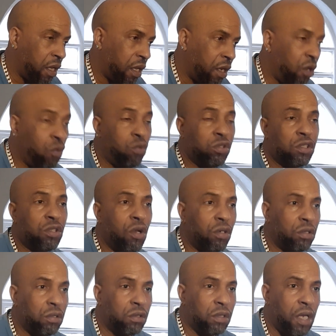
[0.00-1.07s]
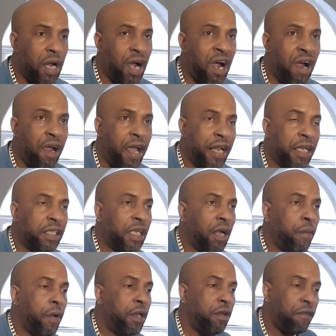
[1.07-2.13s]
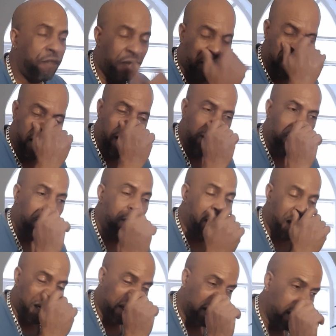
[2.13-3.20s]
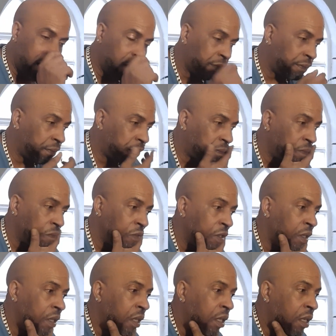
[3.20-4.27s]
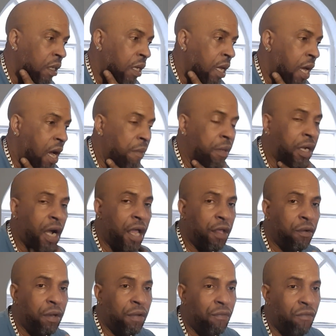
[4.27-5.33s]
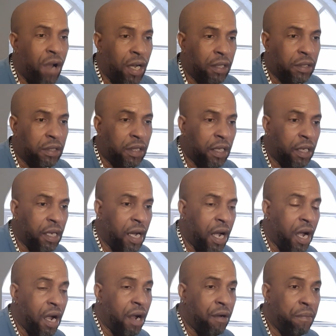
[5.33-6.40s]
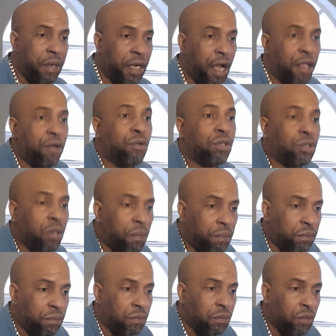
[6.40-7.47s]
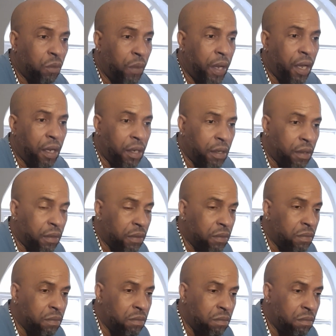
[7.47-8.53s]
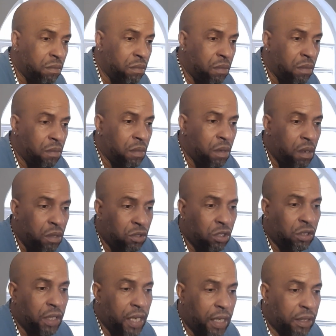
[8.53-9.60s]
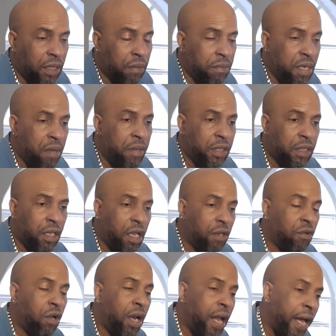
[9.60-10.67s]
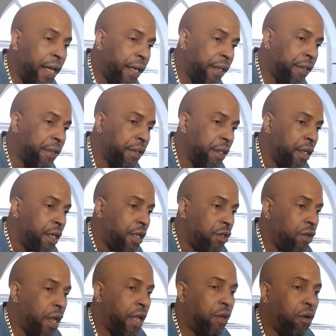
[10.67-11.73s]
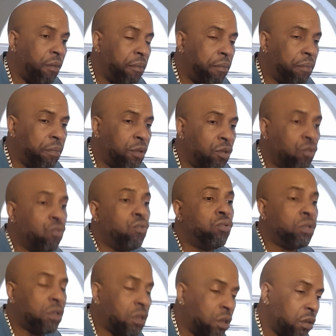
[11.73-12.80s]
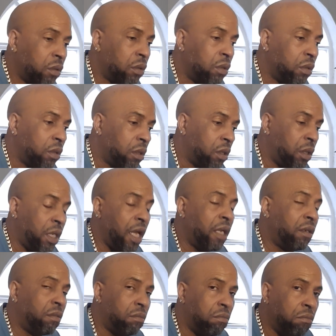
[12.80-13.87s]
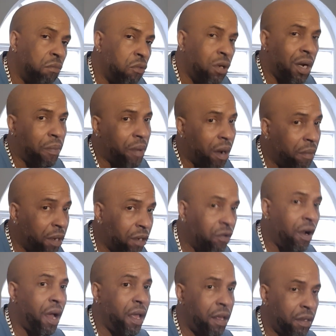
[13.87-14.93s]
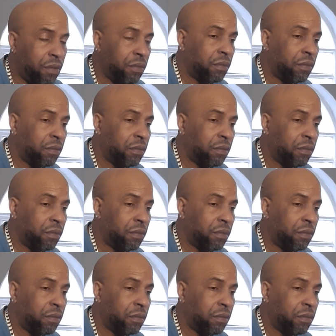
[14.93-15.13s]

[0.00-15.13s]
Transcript: lose nothing or anything where you for gain, you know, gain. And because you do the wrong thing or because you do something where society maybe say they don't like, you end up lose, then you would have probably cry.